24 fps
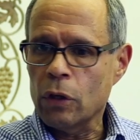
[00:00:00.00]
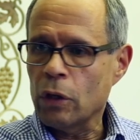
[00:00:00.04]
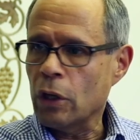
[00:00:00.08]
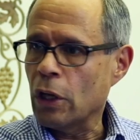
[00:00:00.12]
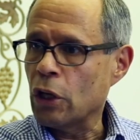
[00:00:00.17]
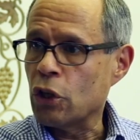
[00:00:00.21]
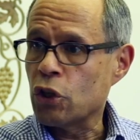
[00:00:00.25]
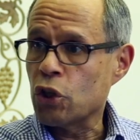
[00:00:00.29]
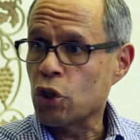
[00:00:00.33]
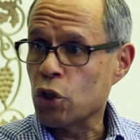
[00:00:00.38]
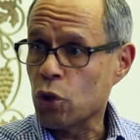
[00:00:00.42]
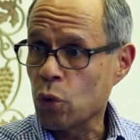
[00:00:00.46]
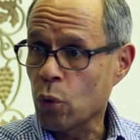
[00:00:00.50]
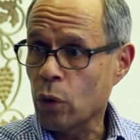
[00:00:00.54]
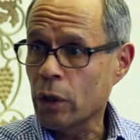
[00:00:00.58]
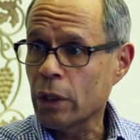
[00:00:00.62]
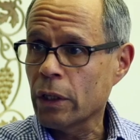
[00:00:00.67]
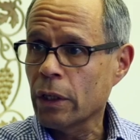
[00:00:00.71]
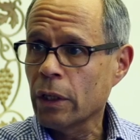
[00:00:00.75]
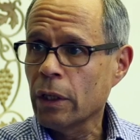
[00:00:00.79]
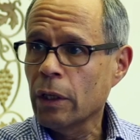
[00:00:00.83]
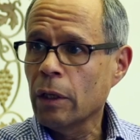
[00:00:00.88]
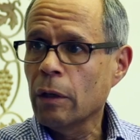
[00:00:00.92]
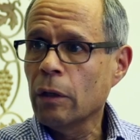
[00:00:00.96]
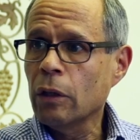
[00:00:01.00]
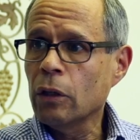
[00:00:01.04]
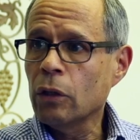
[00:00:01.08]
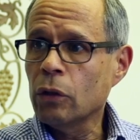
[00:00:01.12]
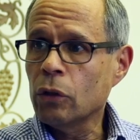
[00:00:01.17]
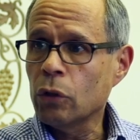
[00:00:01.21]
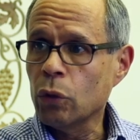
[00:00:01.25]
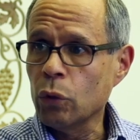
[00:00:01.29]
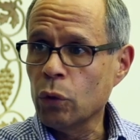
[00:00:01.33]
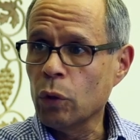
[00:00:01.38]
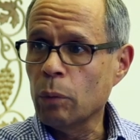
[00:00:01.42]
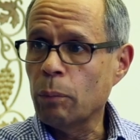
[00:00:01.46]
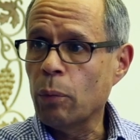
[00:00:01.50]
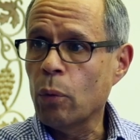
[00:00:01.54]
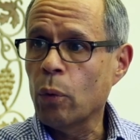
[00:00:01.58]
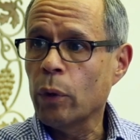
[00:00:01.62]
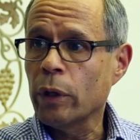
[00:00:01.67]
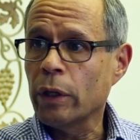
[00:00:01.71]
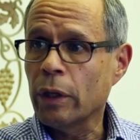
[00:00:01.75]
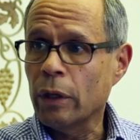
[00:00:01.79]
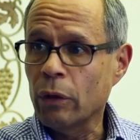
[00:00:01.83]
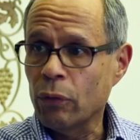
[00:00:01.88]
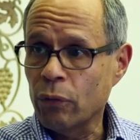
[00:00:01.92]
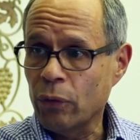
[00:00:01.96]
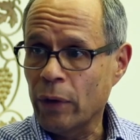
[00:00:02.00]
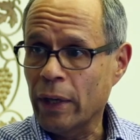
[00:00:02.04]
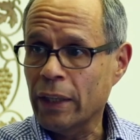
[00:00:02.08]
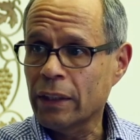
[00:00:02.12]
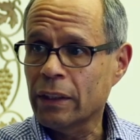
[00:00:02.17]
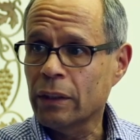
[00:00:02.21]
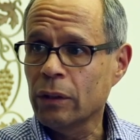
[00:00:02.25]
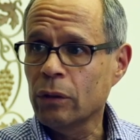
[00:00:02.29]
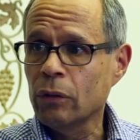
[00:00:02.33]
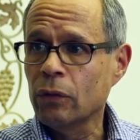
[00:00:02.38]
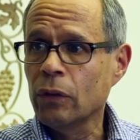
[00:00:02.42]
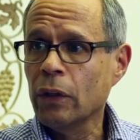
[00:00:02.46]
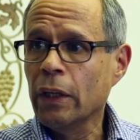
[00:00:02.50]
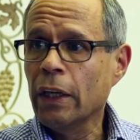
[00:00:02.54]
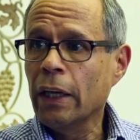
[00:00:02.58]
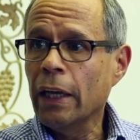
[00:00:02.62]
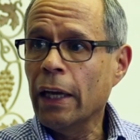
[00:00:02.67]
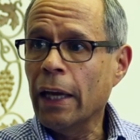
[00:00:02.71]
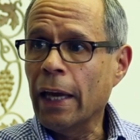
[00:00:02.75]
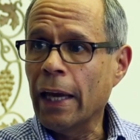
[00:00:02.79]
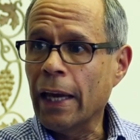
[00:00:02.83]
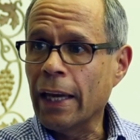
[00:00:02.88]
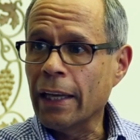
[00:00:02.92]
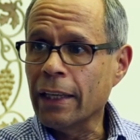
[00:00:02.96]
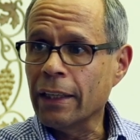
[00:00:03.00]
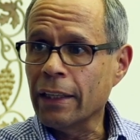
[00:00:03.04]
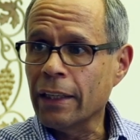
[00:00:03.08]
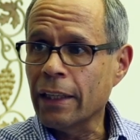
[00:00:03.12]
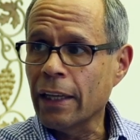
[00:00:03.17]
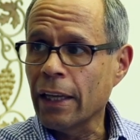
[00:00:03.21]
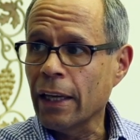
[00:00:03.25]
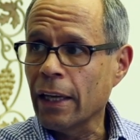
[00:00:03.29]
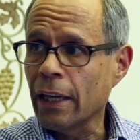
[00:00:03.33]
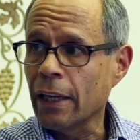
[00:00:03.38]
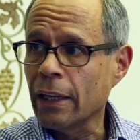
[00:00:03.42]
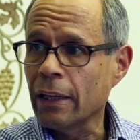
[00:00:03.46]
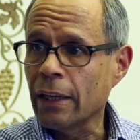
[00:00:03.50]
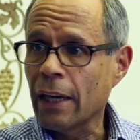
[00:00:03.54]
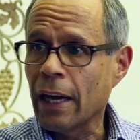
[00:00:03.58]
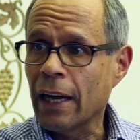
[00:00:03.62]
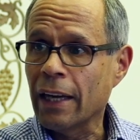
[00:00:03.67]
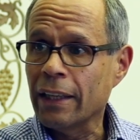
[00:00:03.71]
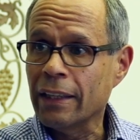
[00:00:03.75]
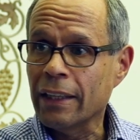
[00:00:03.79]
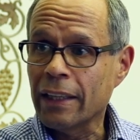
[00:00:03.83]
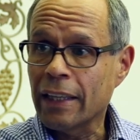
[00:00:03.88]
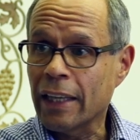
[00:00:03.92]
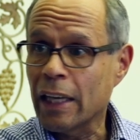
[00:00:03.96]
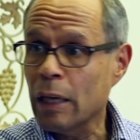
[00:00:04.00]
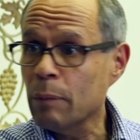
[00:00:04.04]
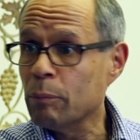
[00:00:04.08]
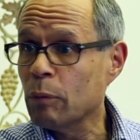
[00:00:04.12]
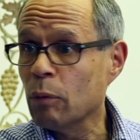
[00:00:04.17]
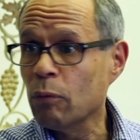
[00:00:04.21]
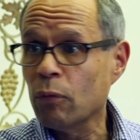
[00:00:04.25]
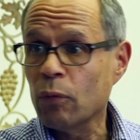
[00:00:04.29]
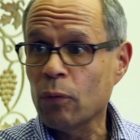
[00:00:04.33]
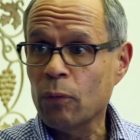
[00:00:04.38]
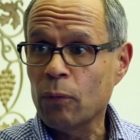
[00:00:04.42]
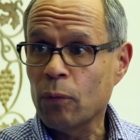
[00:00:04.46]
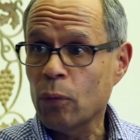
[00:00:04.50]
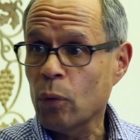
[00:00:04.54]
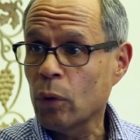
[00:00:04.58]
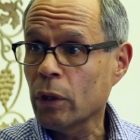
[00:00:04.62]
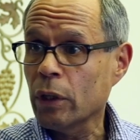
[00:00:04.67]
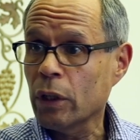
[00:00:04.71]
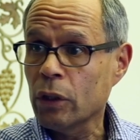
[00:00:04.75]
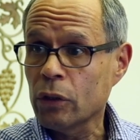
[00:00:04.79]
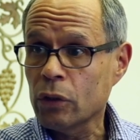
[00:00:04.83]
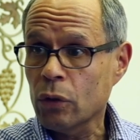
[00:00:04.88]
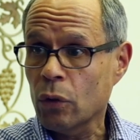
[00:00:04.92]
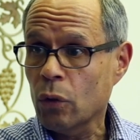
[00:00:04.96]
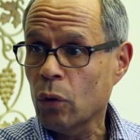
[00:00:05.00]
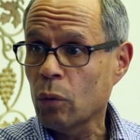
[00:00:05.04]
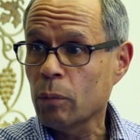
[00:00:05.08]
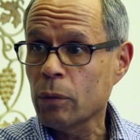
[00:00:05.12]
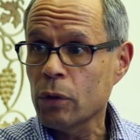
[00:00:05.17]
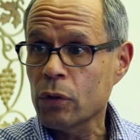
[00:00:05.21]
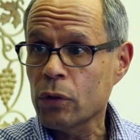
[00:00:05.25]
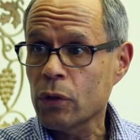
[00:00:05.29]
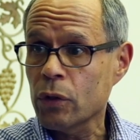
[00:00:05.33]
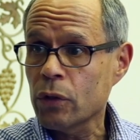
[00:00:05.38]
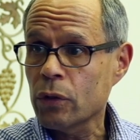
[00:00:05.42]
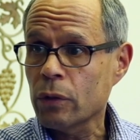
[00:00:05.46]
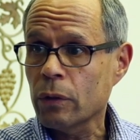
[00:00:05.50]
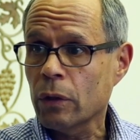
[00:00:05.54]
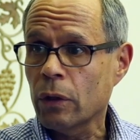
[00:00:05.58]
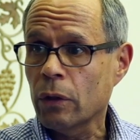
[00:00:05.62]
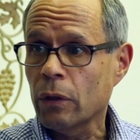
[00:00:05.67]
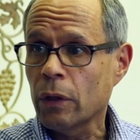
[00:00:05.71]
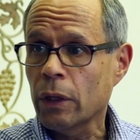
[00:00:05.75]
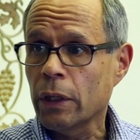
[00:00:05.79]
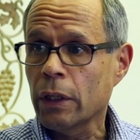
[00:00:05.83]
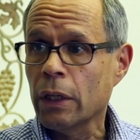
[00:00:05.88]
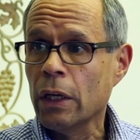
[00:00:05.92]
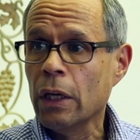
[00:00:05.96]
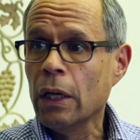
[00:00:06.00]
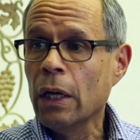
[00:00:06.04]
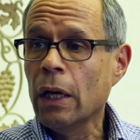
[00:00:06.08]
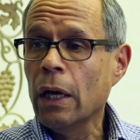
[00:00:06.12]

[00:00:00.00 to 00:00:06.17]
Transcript: is short, to the point, effective, and can either keep them from falling into homelessness, all right?